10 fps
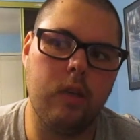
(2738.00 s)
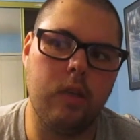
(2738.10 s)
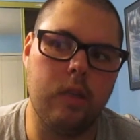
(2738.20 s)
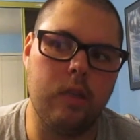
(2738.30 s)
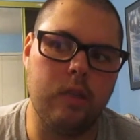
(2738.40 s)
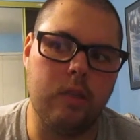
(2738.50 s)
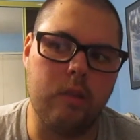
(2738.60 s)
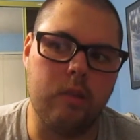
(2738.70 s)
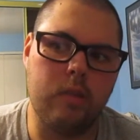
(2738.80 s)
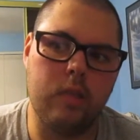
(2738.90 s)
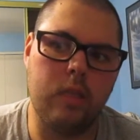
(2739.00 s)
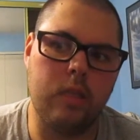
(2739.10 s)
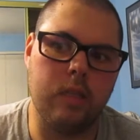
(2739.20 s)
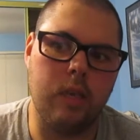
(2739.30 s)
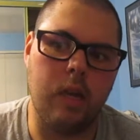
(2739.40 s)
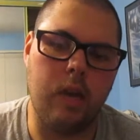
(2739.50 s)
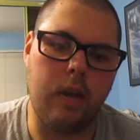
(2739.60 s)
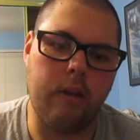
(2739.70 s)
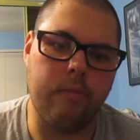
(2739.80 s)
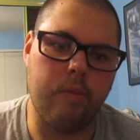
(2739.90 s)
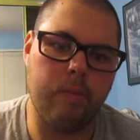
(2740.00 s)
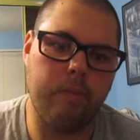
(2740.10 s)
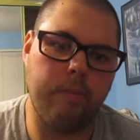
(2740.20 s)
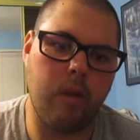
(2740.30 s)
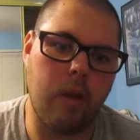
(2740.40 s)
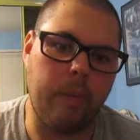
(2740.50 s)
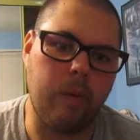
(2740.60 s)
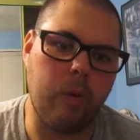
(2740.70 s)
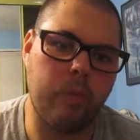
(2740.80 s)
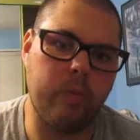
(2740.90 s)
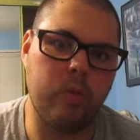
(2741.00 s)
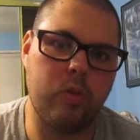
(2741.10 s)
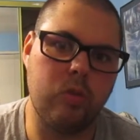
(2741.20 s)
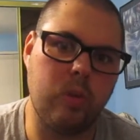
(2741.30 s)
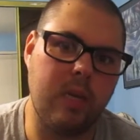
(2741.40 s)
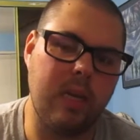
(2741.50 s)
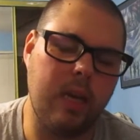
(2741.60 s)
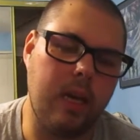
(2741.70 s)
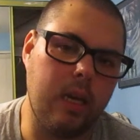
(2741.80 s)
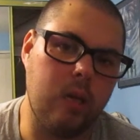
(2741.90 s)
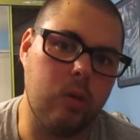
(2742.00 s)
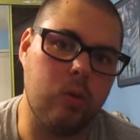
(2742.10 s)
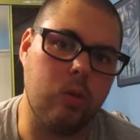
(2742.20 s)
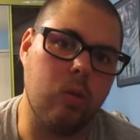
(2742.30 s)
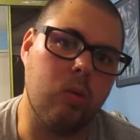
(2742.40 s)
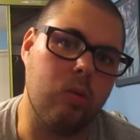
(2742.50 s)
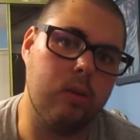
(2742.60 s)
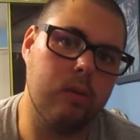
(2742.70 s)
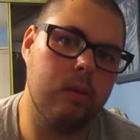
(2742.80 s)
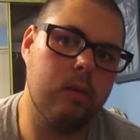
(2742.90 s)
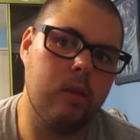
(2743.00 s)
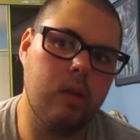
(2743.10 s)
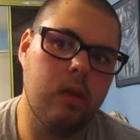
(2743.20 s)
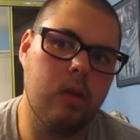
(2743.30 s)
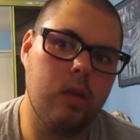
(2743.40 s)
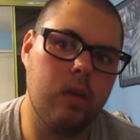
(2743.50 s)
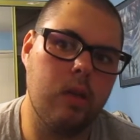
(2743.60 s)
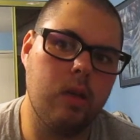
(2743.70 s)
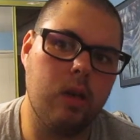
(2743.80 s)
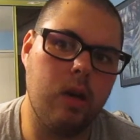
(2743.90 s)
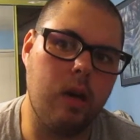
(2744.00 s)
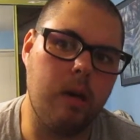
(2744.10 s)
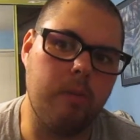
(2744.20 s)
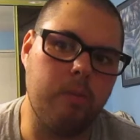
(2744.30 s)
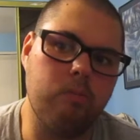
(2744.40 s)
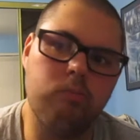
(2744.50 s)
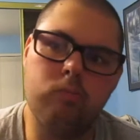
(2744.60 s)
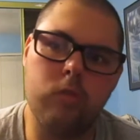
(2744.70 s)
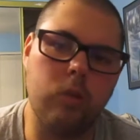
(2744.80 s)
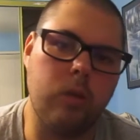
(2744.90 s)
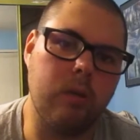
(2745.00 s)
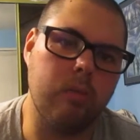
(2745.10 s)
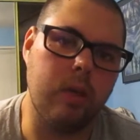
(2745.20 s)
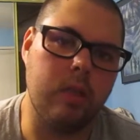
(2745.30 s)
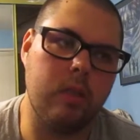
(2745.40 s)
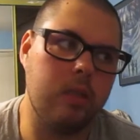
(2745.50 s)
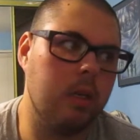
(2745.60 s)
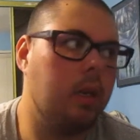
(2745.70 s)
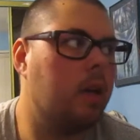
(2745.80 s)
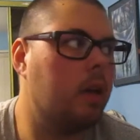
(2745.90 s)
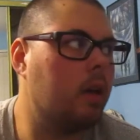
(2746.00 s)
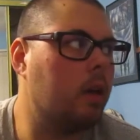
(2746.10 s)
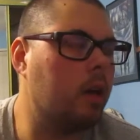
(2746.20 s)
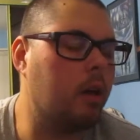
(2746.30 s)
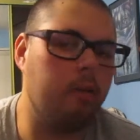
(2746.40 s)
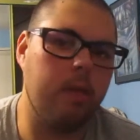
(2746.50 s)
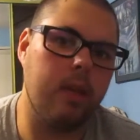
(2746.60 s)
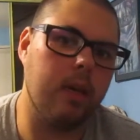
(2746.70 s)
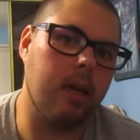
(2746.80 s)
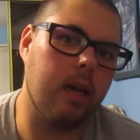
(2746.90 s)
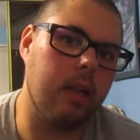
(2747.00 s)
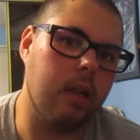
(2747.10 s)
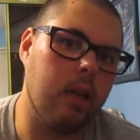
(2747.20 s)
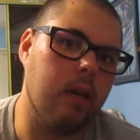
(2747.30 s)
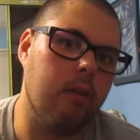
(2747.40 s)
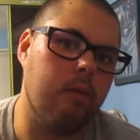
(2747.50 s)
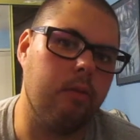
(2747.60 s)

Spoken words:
And seeing that I'm almost 28 years old, I'm doing much everything I can think of,